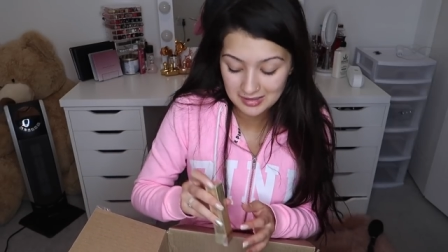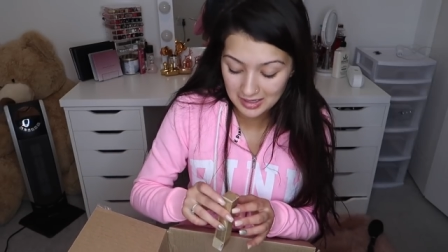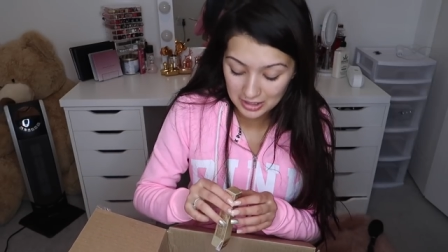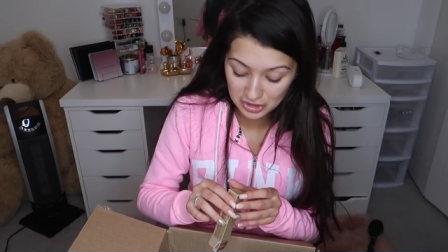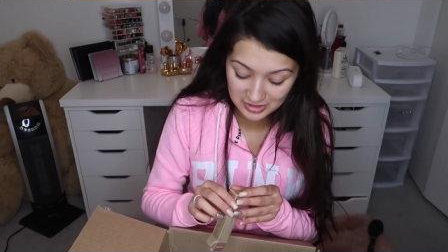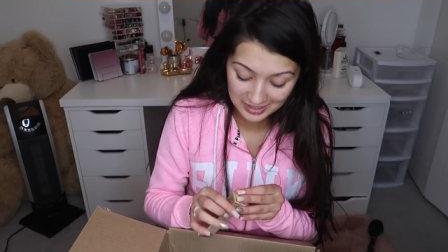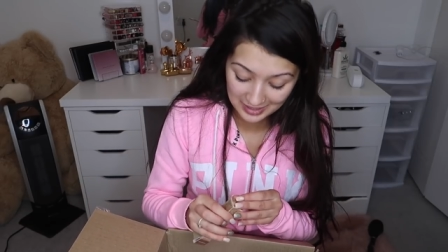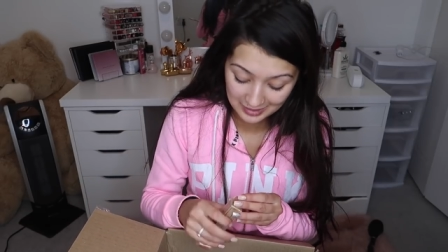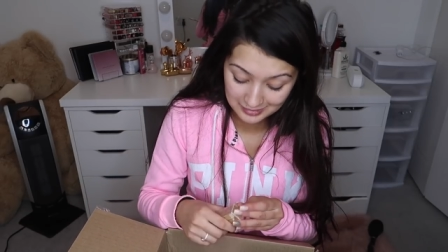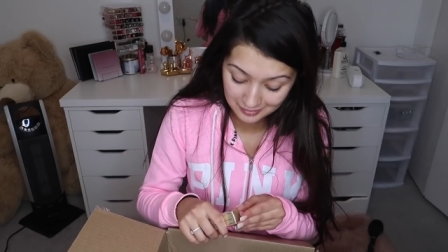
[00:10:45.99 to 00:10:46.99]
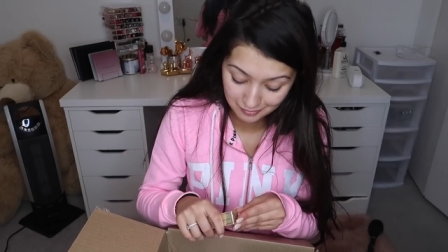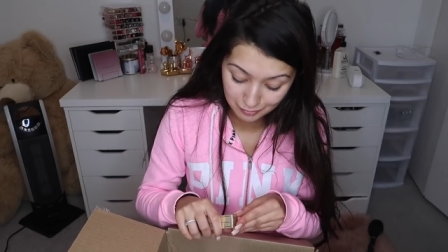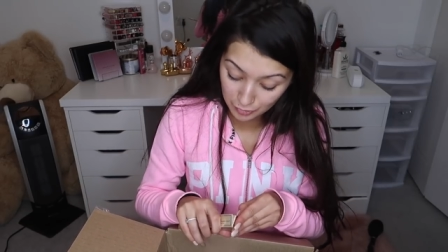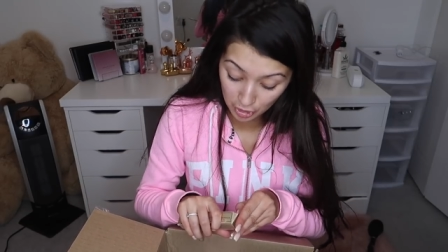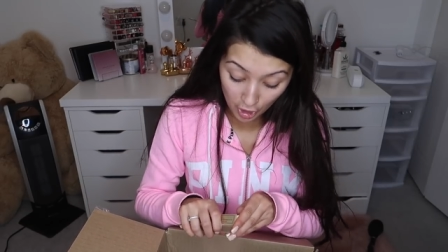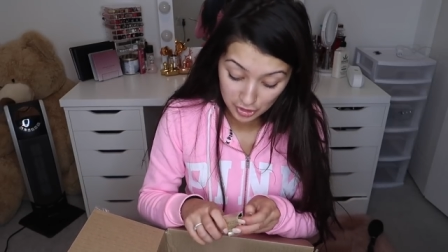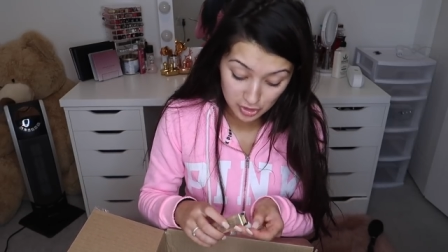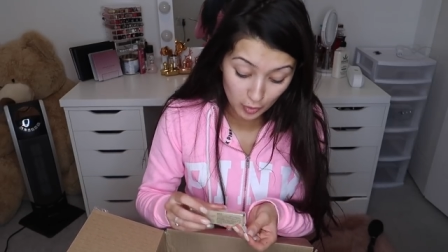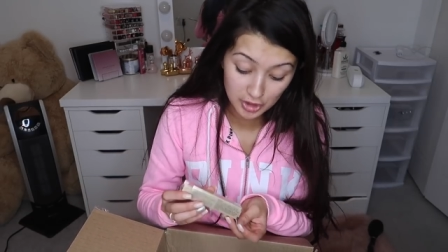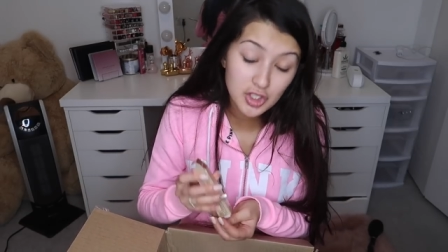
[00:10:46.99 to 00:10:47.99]
I just can't not
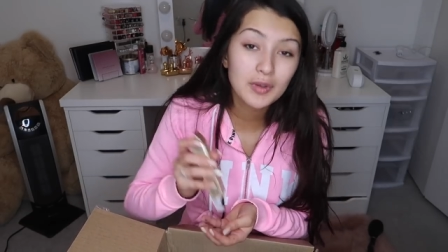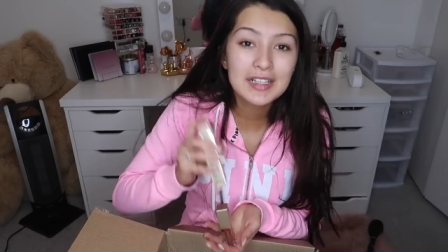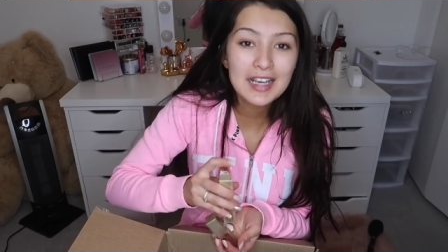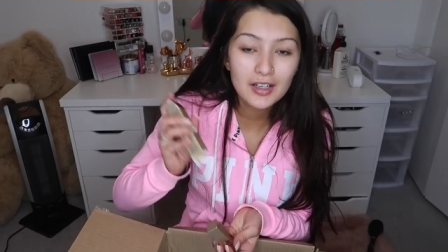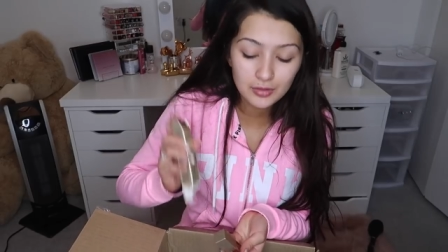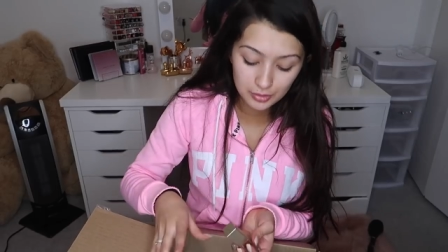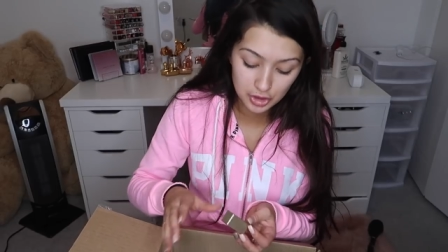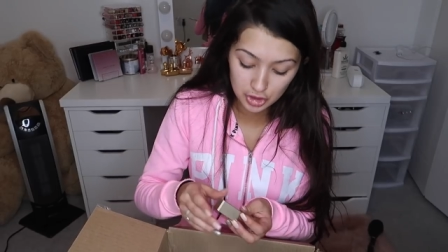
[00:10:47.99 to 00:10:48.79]
swatch it right now.